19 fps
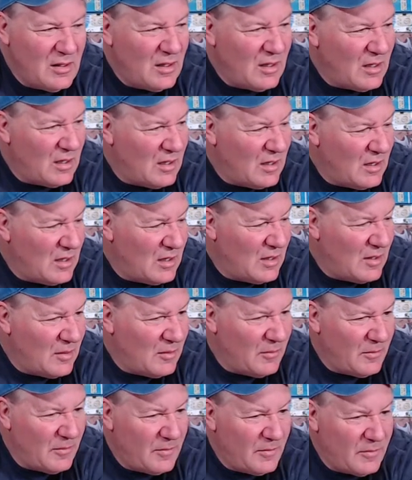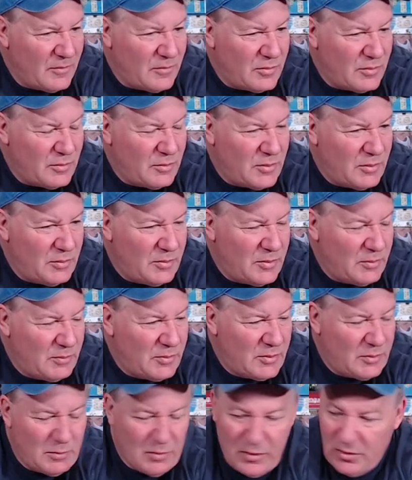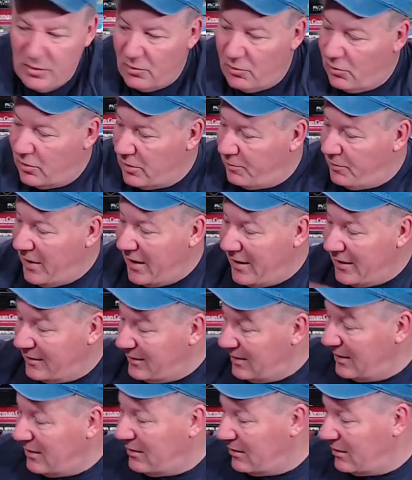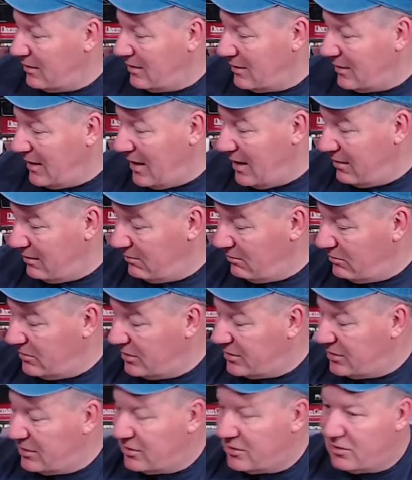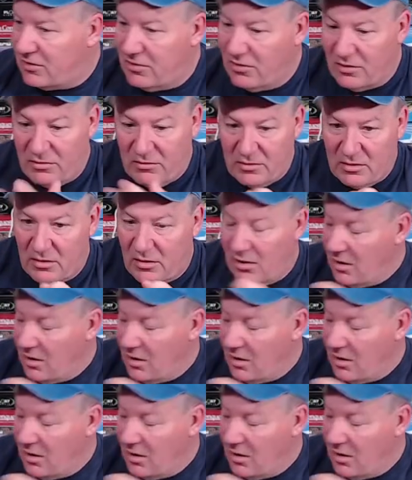Um, we're painting again, which is good.